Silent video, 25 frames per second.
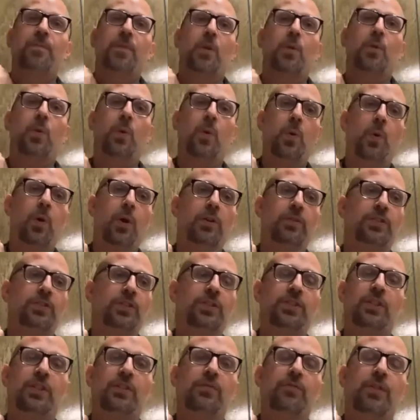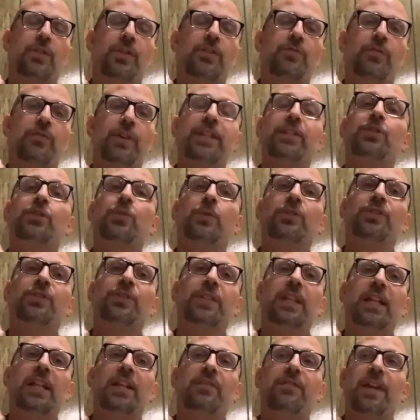or just the resources
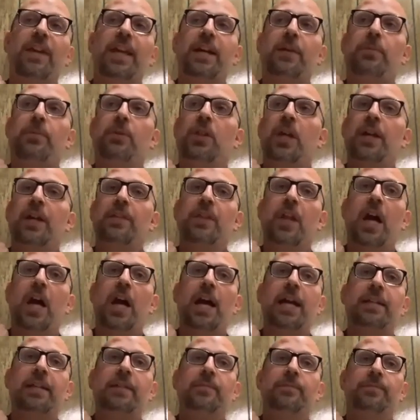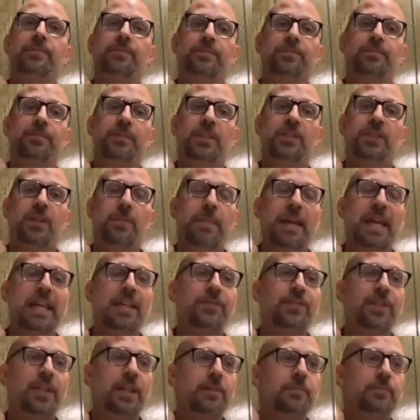that are available online it's
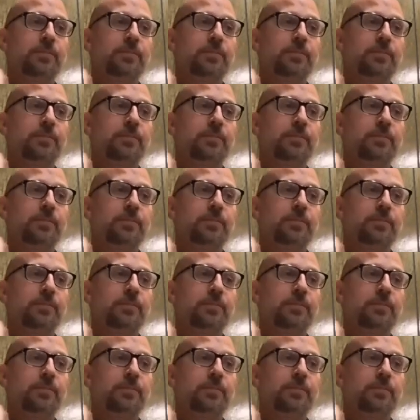amazing